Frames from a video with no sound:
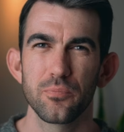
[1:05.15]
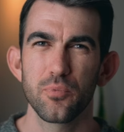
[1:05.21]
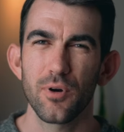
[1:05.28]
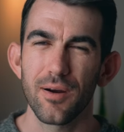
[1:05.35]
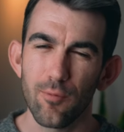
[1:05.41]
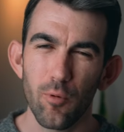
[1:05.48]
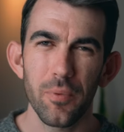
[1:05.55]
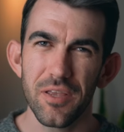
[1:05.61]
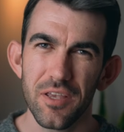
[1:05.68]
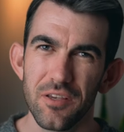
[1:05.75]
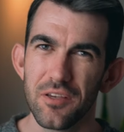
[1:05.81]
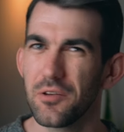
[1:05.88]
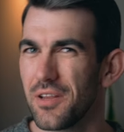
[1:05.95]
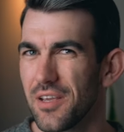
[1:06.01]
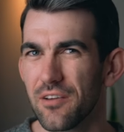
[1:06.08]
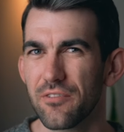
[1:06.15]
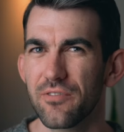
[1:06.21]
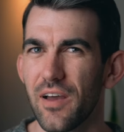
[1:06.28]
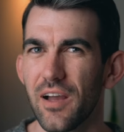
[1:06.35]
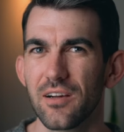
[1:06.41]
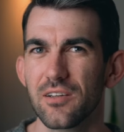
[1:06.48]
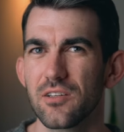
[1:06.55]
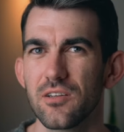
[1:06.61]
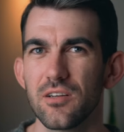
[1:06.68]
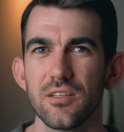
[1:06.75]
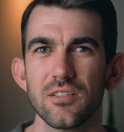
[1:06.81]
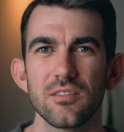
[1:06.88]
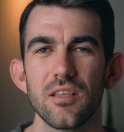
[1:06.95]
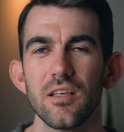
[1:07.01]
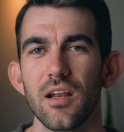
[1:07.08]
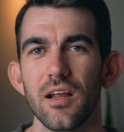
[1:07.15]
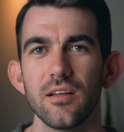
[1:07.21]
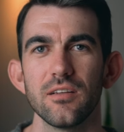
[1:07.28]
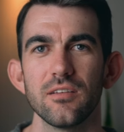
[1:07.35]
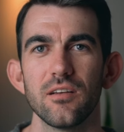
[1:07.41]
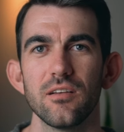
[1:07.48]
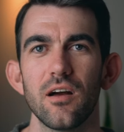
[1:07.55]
probably unique factor is that I